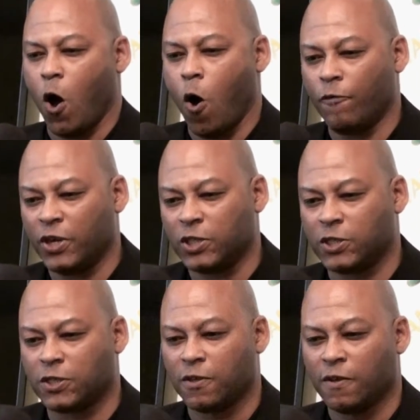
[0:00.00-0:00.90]

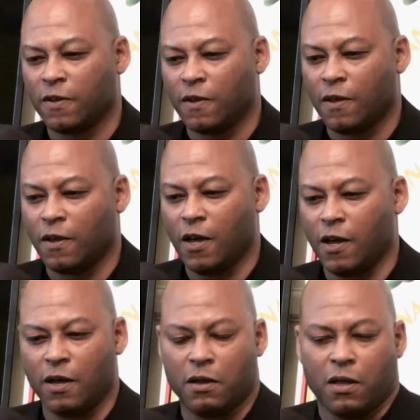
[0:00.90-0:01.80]
obvious
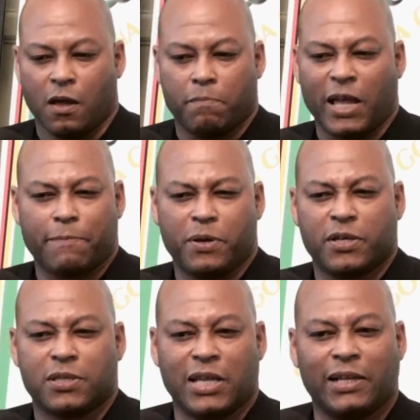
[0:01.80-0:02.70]
uh, black
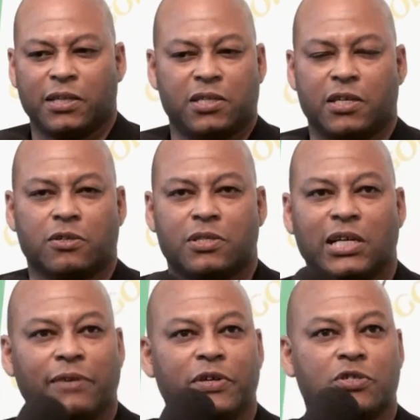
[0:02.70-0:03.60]
personalities on
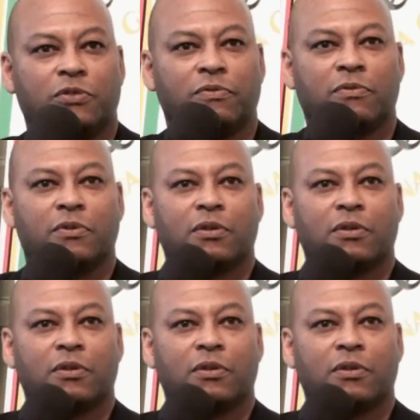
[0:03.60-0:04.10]
television,